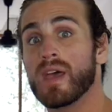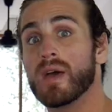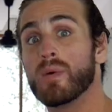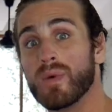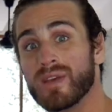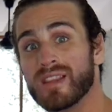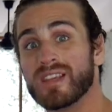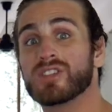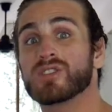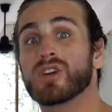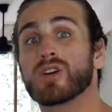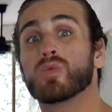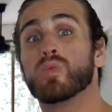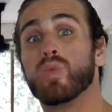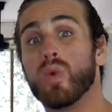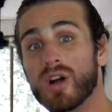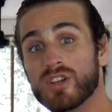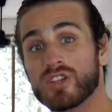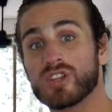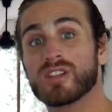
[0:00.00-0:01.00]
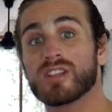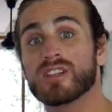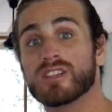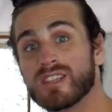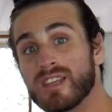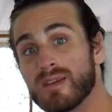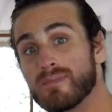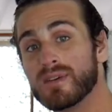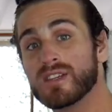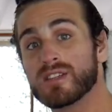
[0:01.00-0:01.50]
and when they start watching this
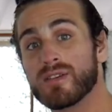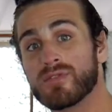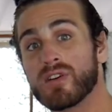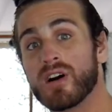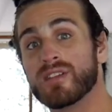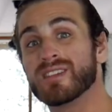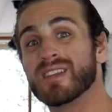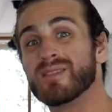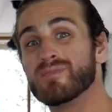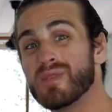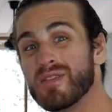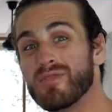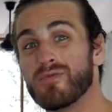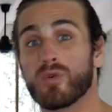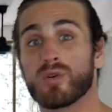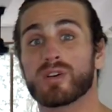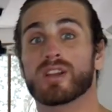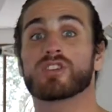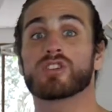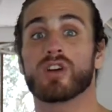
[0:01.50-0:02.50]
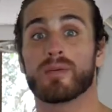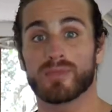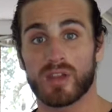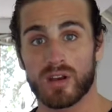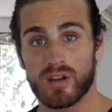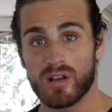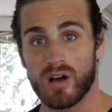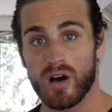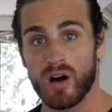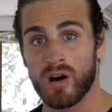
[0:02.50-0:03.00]
key piece of content before they jumped
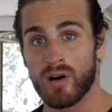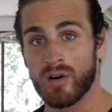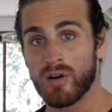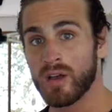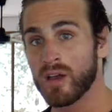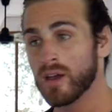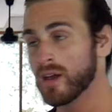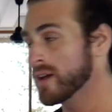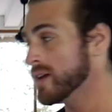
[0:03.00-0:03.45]
on a call,